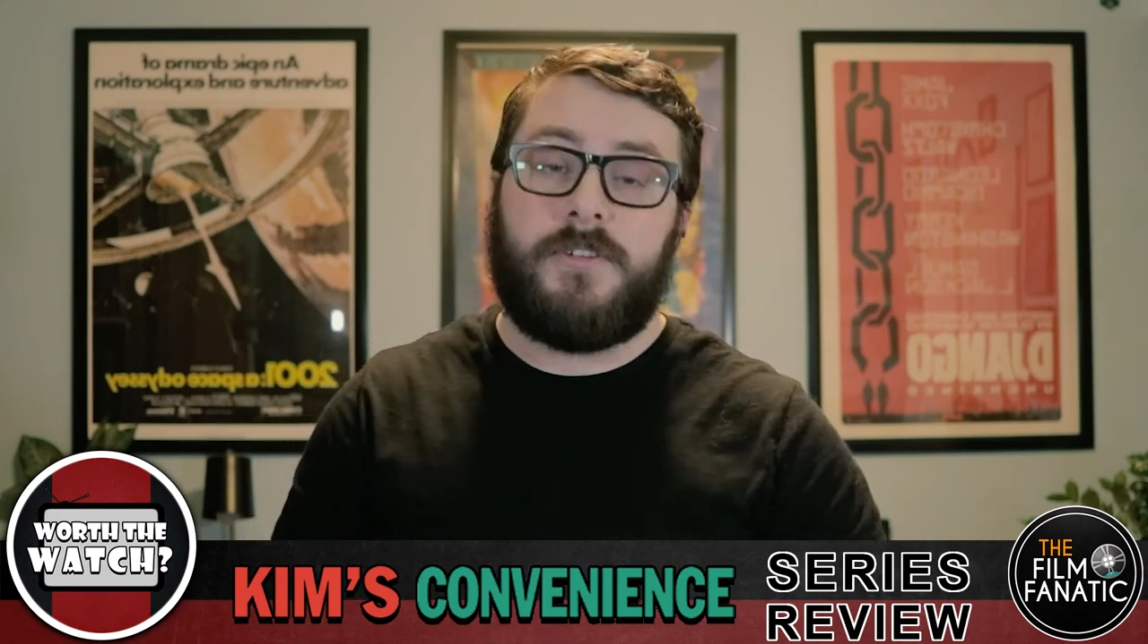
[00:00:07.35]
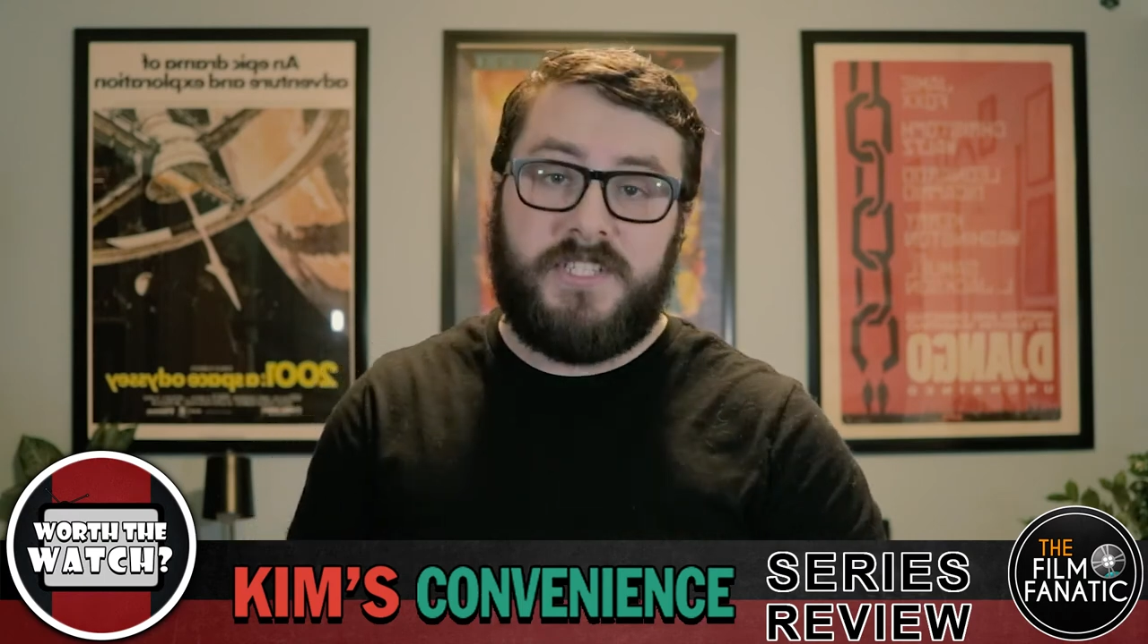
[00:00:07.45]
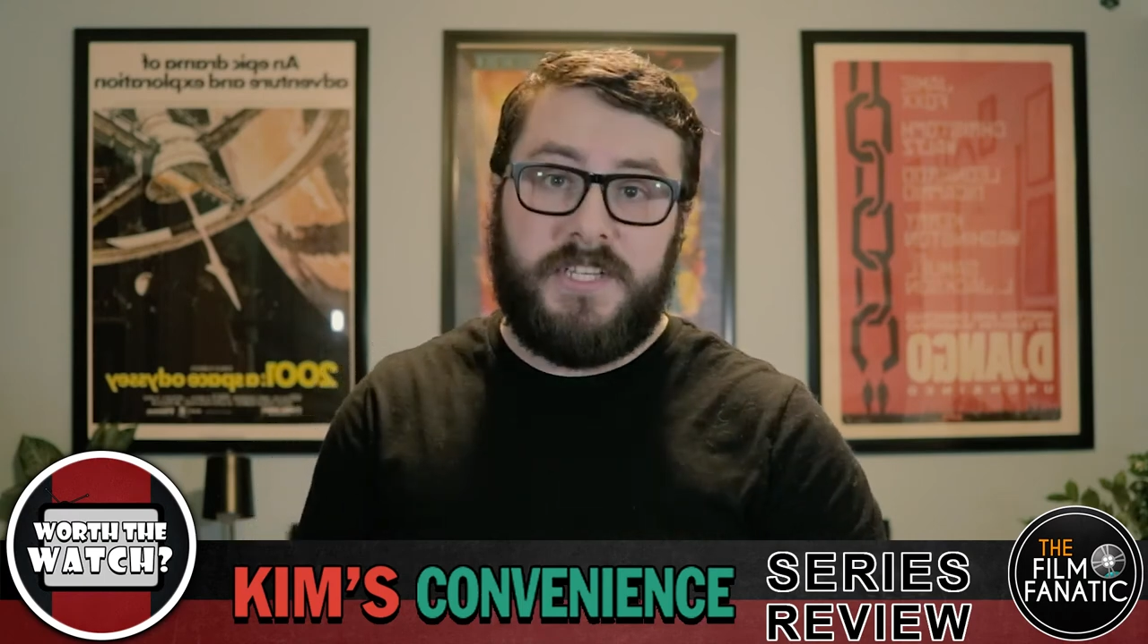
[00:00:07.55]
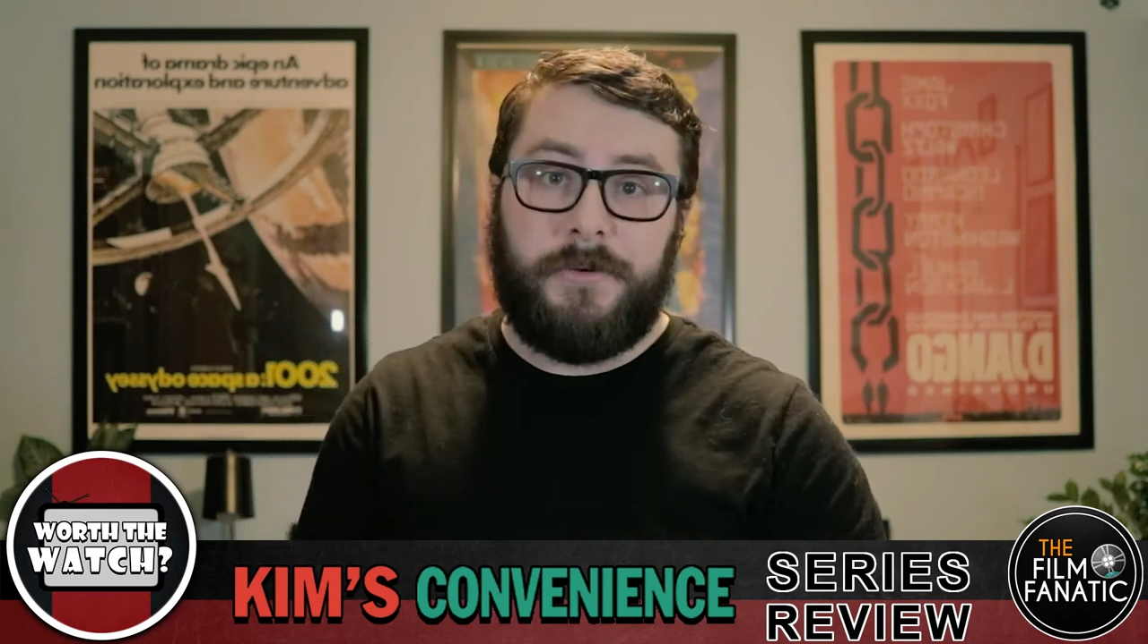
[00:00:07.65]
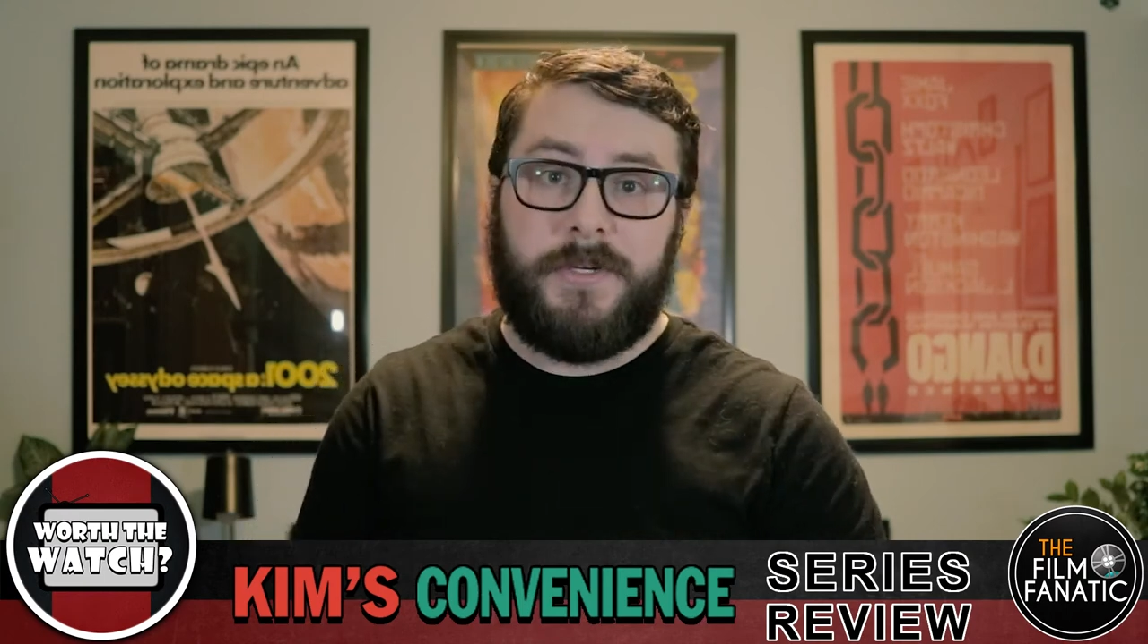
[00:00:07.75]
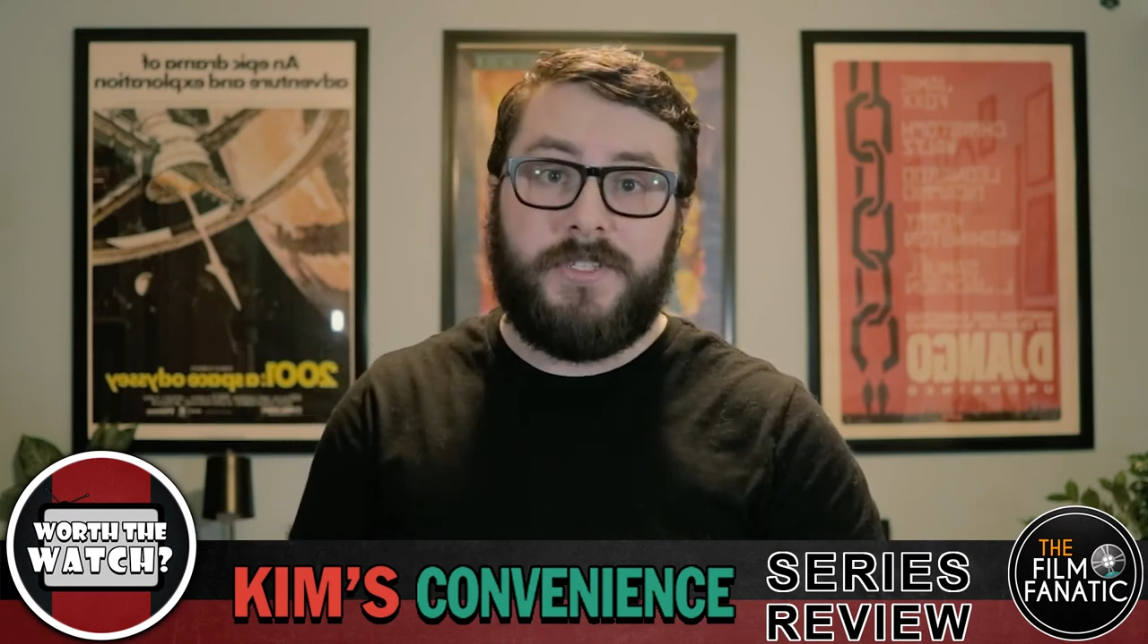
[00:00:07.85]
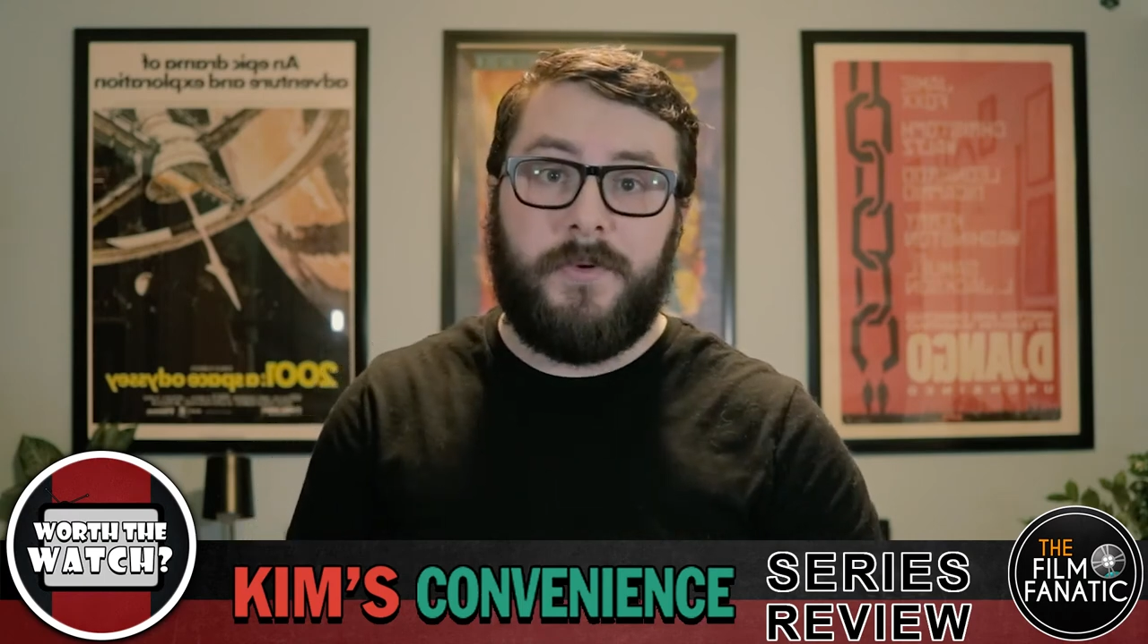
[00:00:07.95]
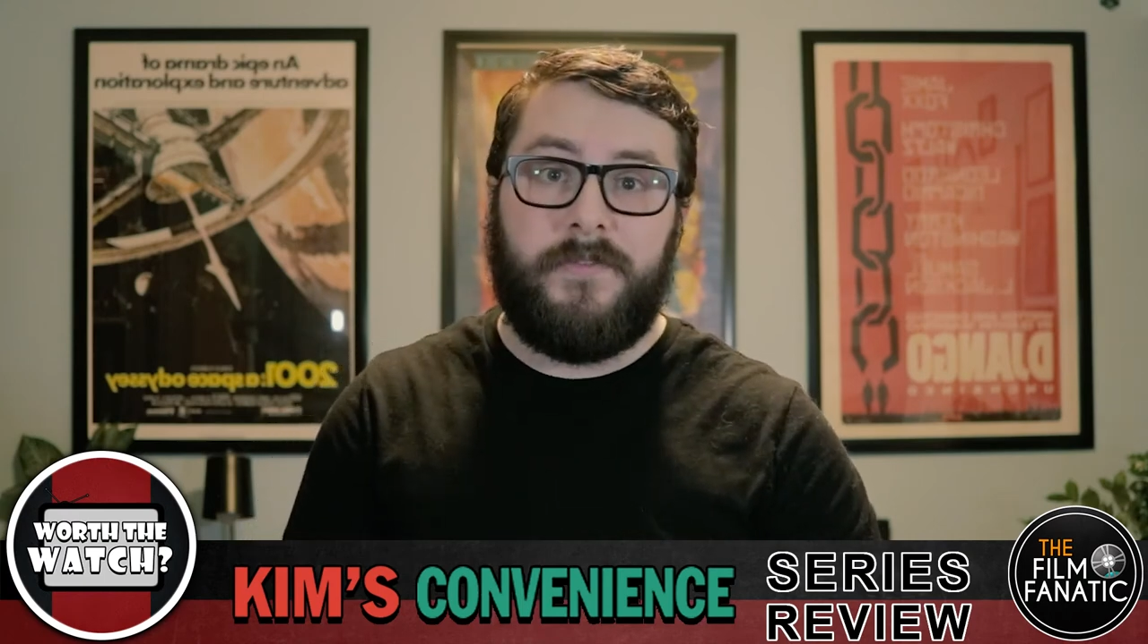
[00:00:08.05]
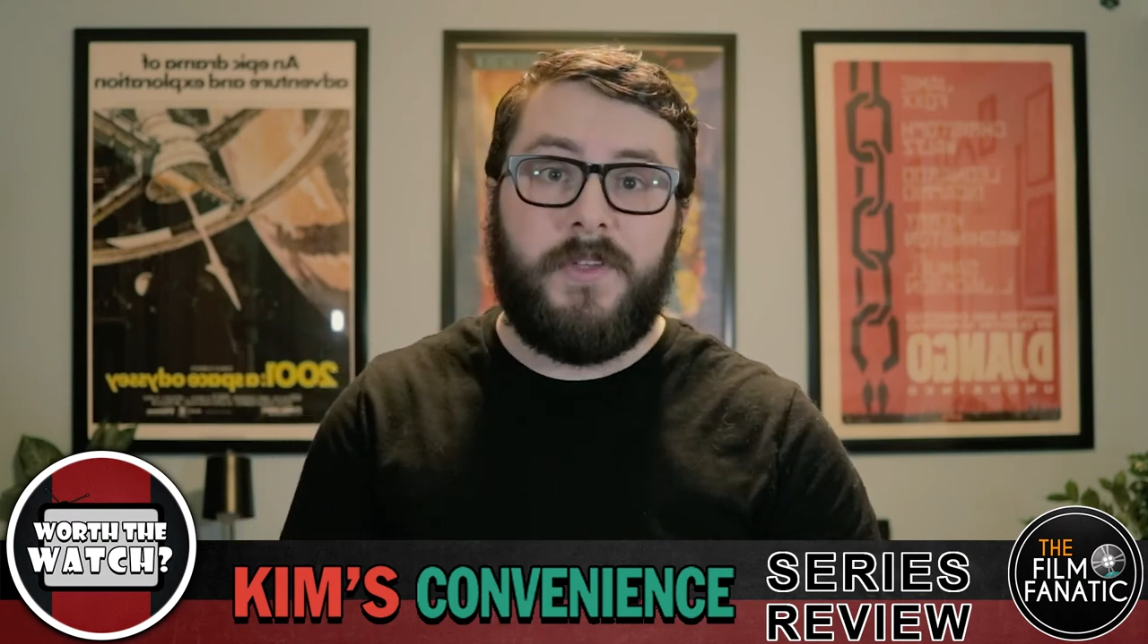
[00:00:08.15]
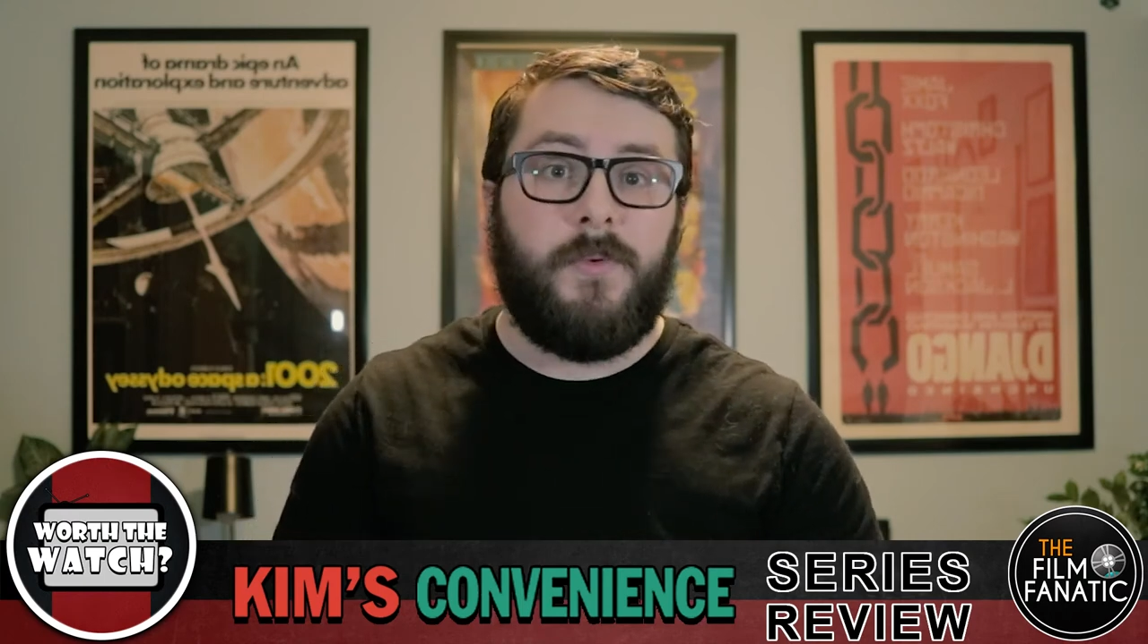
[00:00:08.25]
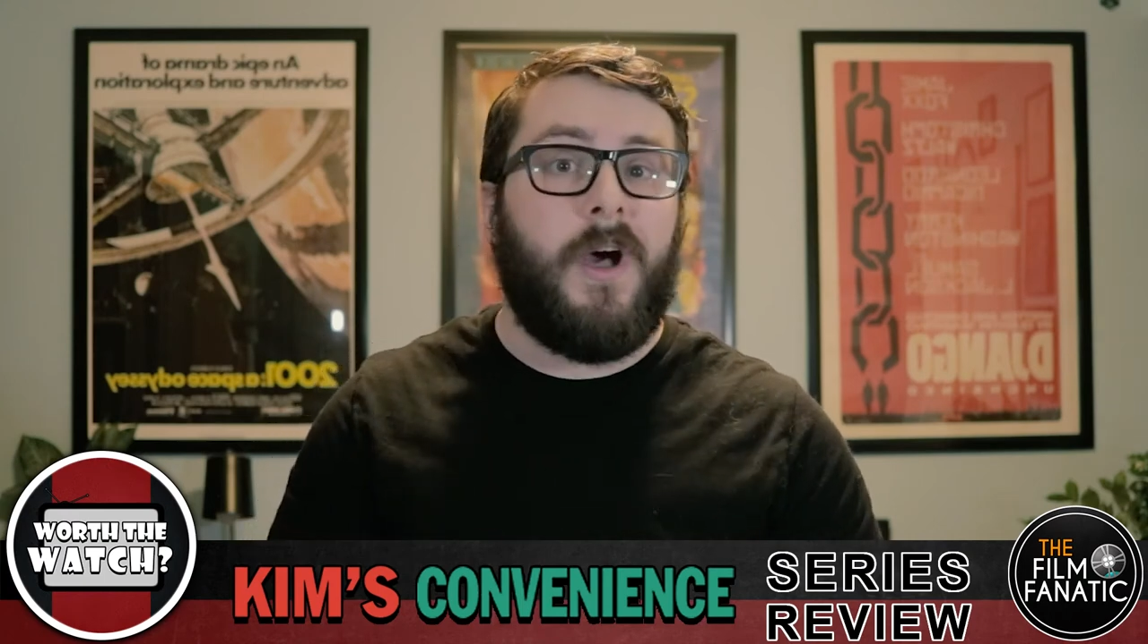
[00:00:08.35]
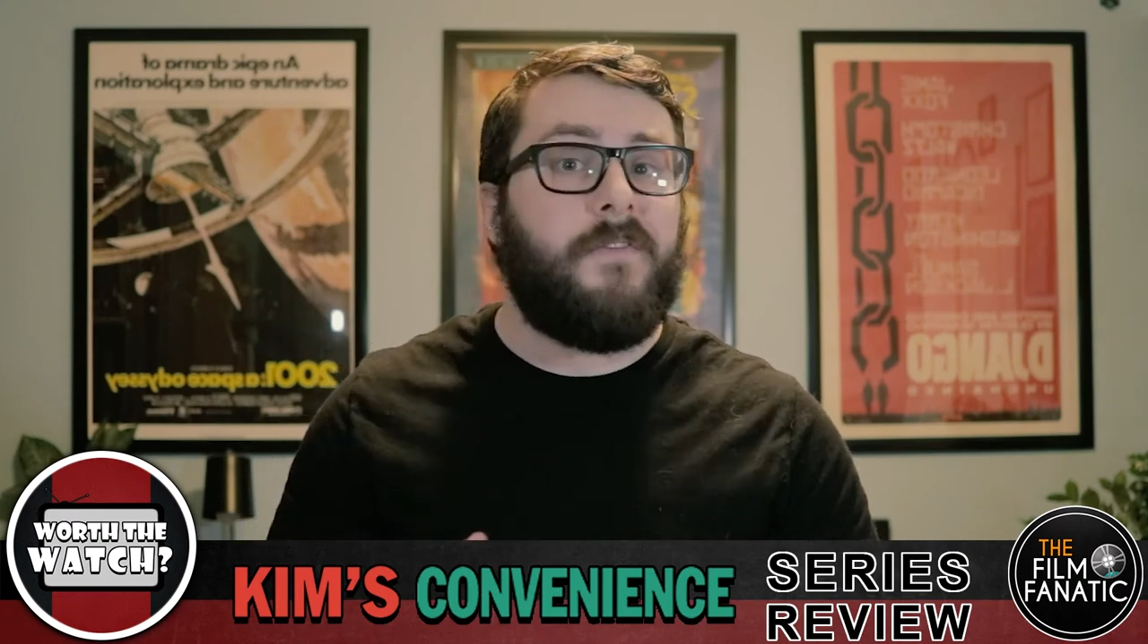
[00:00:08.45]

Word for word: series review